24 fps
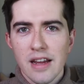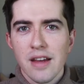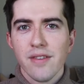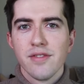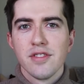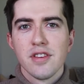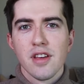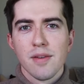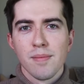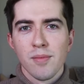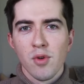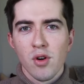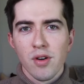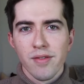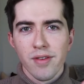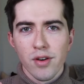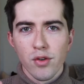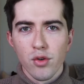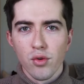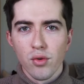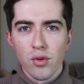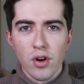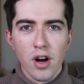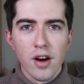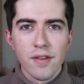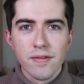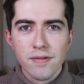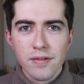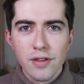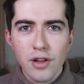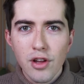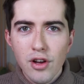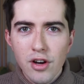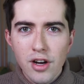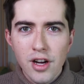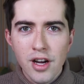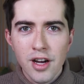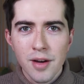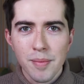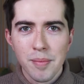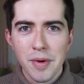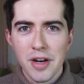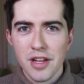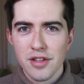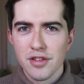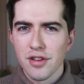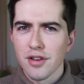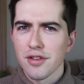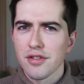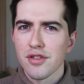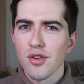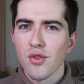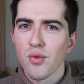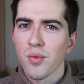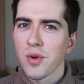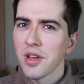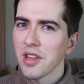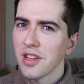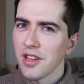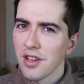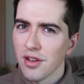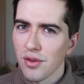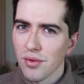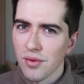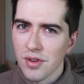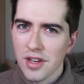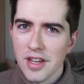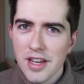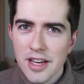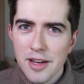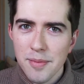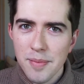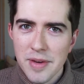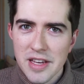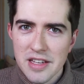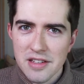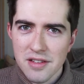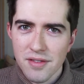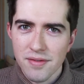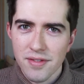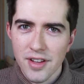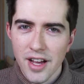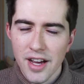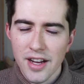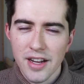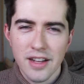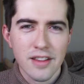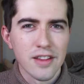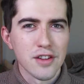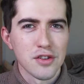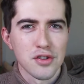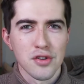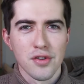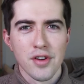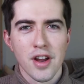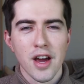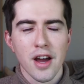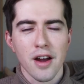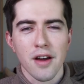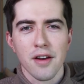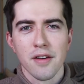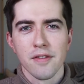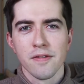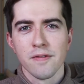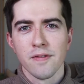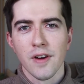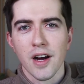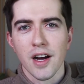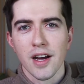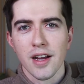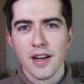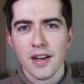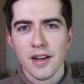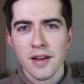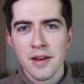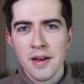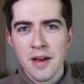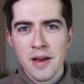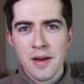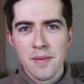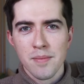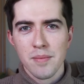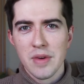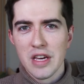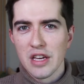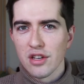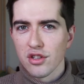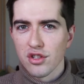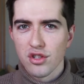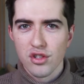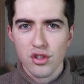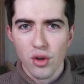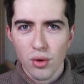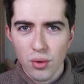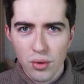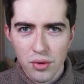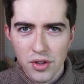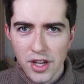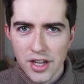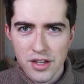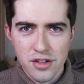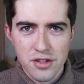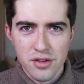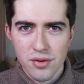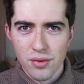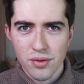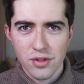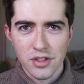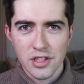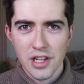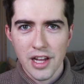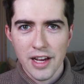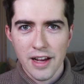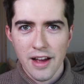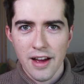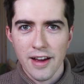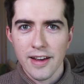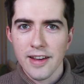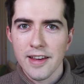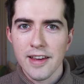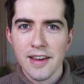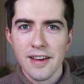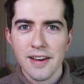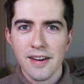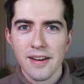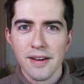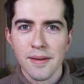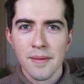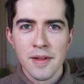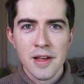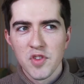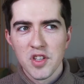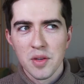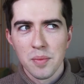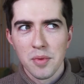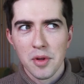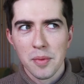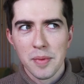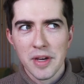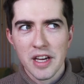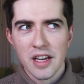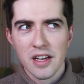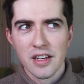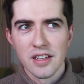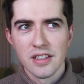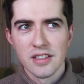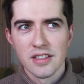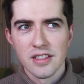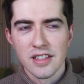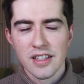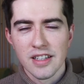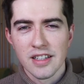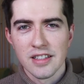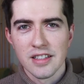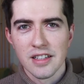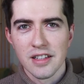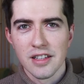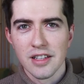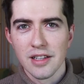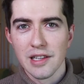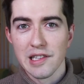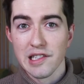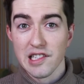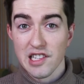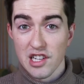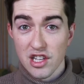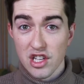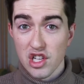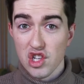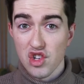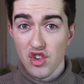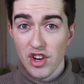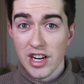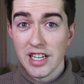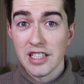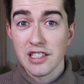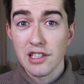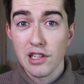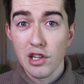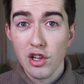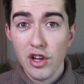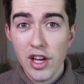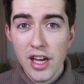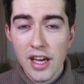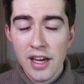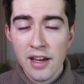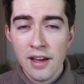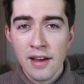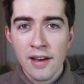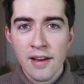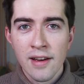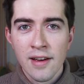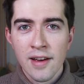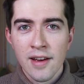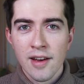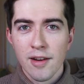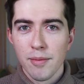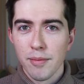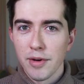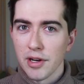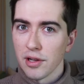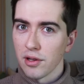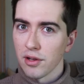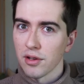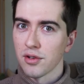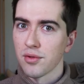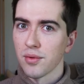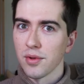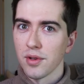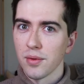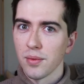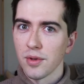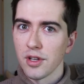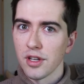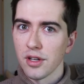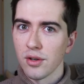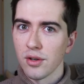gives it more of a rough look, but it's also a really unique piece of lighting that you're not going to find being sold at stores like IKEA, simply because it's a little distressed looking, but it looks really, really